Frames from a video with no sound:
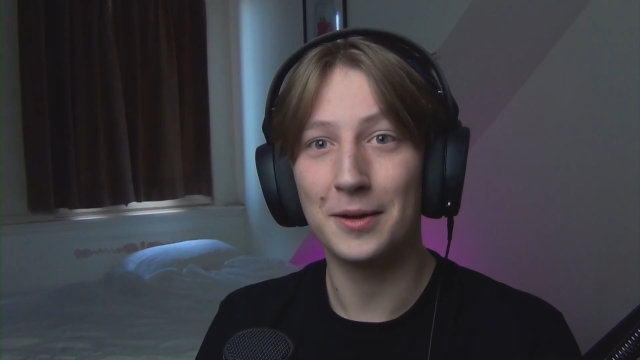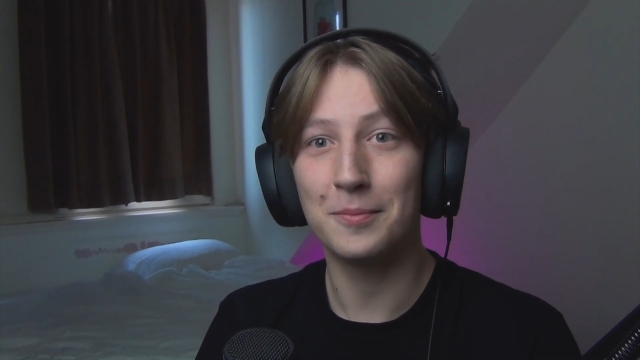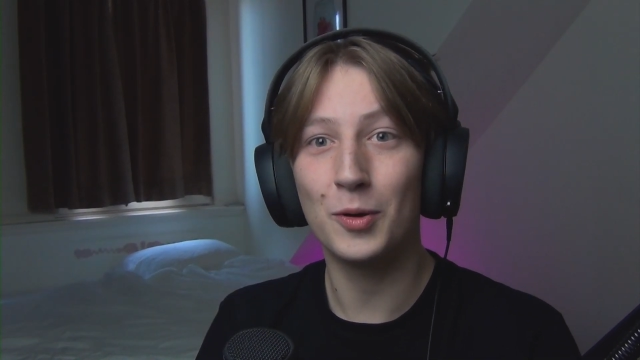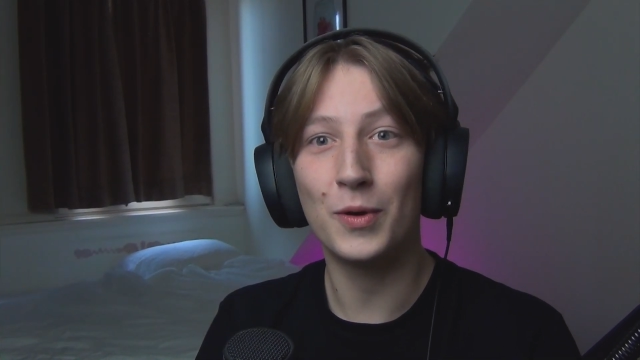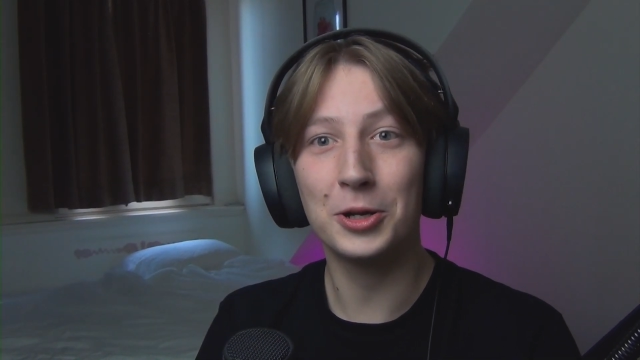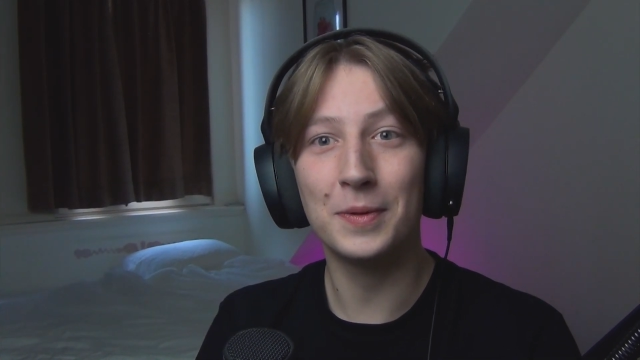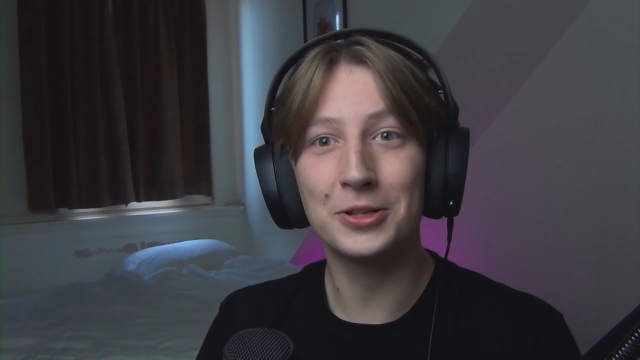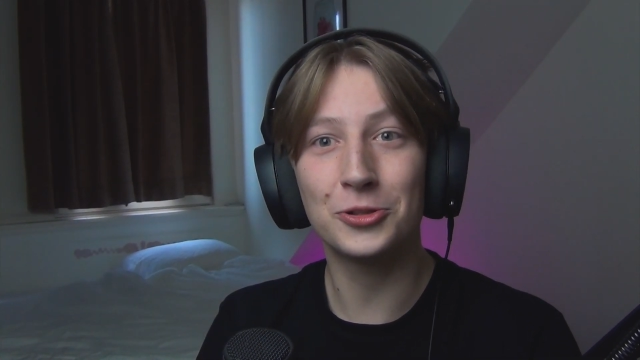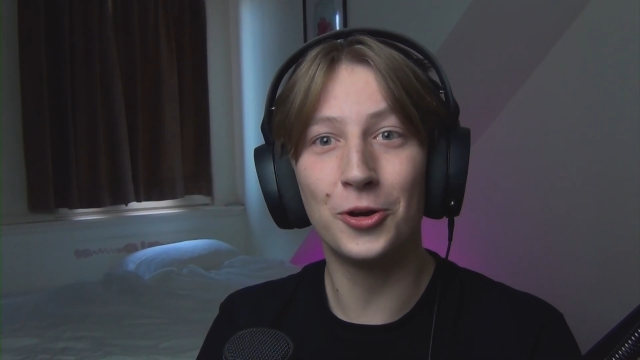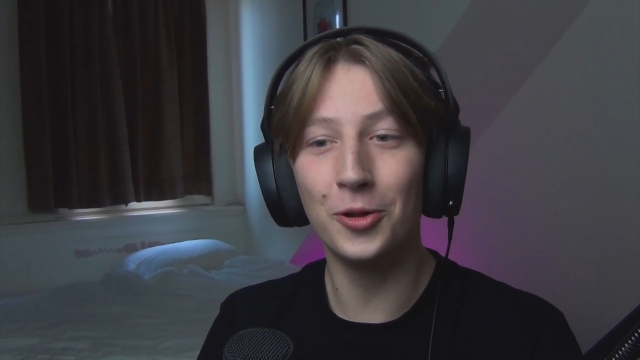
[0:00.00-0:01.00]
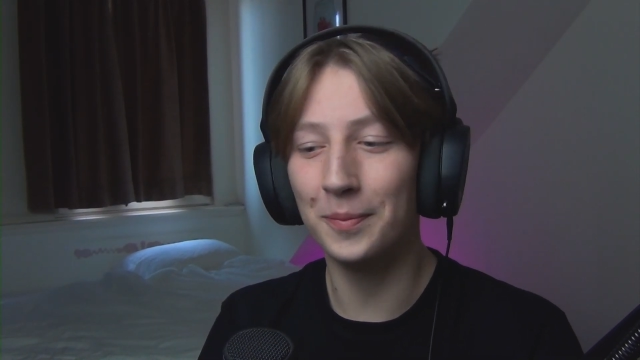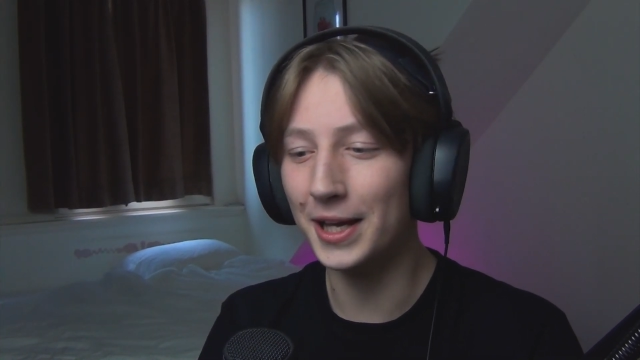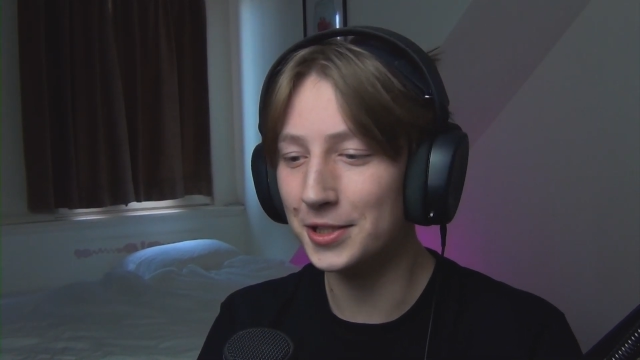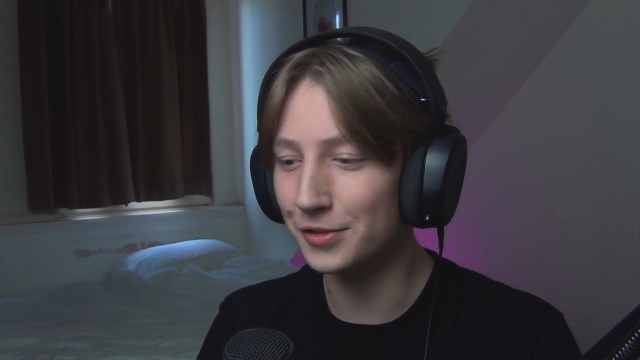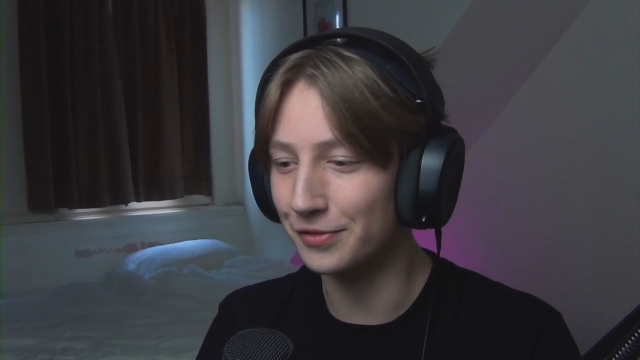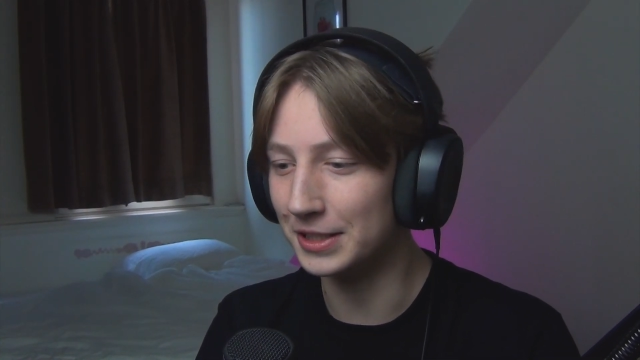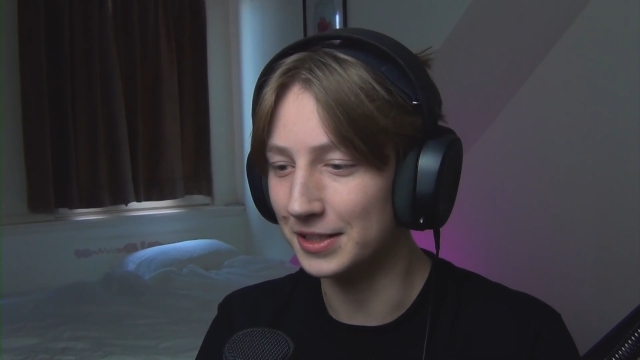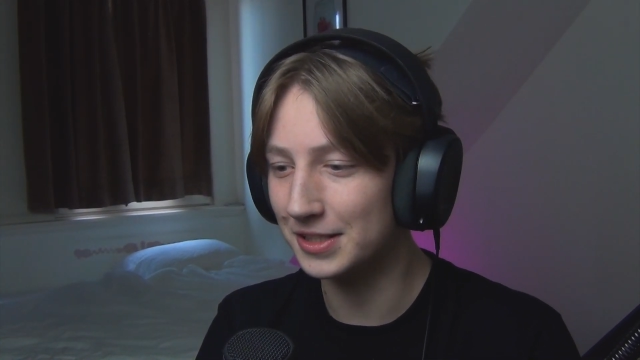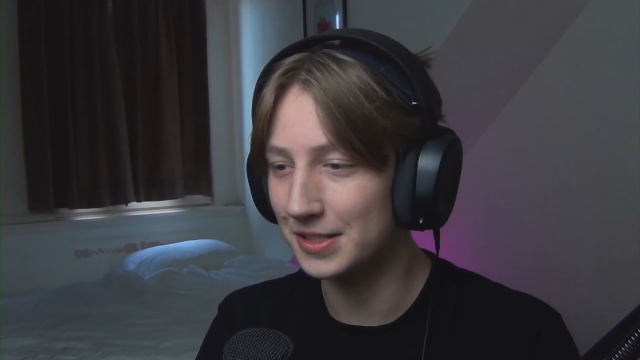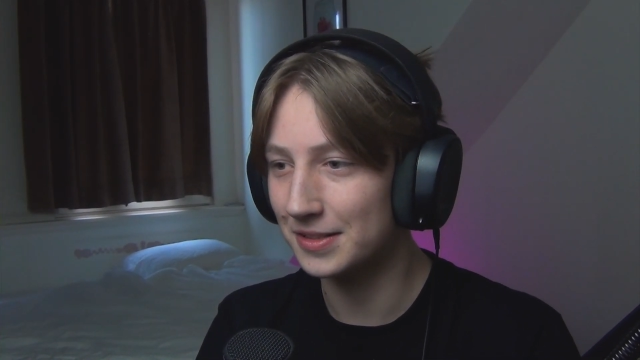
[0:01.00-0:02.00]
But what about the whole
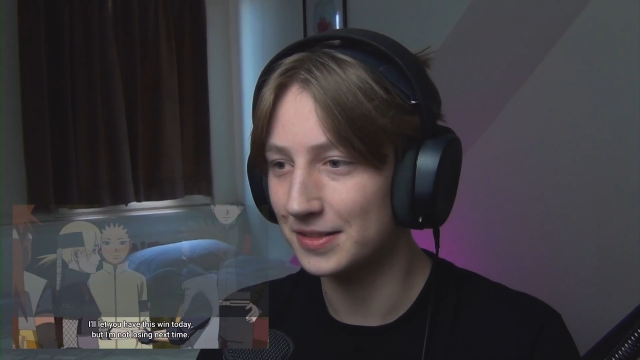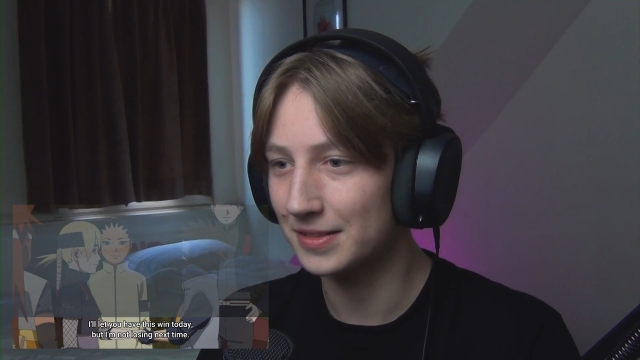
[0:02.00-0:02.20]
battlefield?